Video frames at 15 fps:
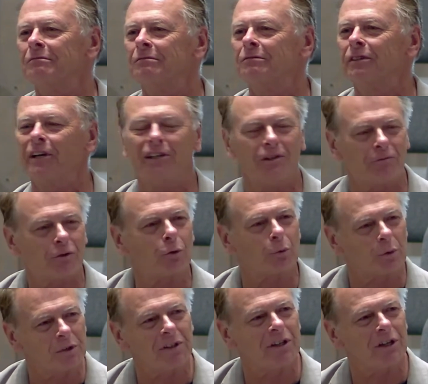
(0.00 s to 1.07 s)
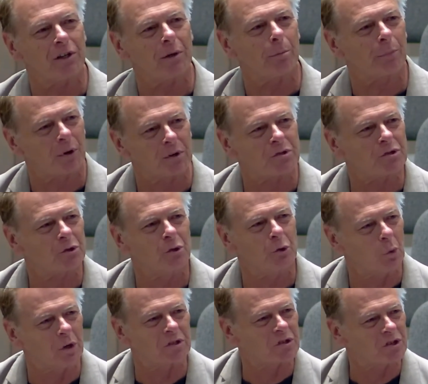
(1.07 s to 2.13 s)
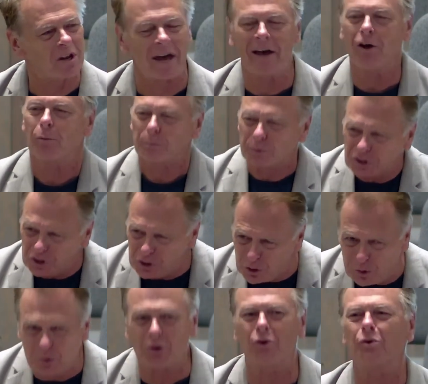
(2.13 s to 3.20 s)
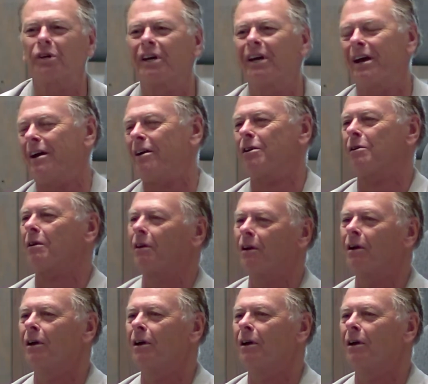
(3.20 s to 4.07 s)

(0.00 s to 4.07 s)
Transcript: And if you're really a person who wants to help, you don't care